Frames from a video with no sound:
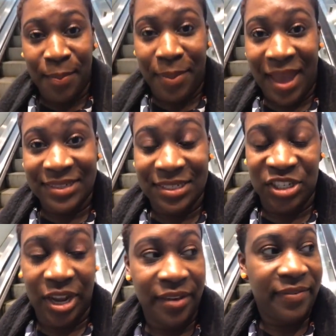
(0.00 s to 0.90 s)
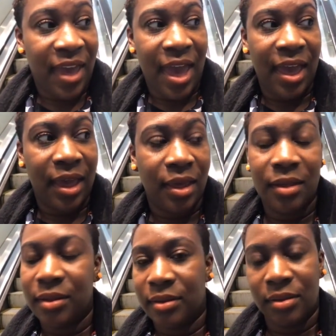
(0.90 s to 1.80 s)
Back to JFK.
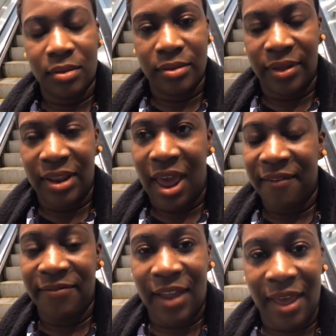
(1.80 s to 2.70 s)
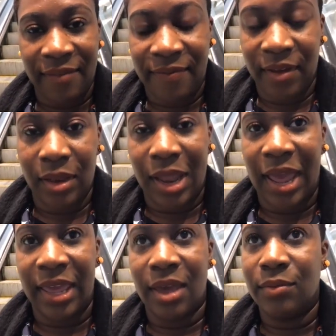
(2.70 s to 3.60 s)
That flight felt
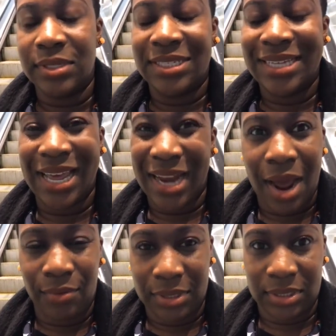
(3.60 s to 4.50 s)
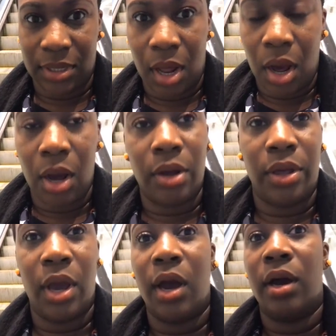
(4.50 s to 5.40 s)
like it was 10 hours long,
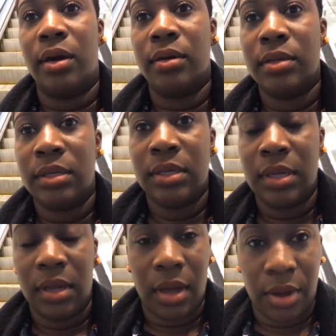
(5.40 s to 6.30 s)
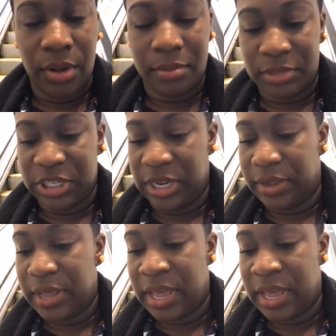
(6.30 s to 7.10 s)
y'all. OMG.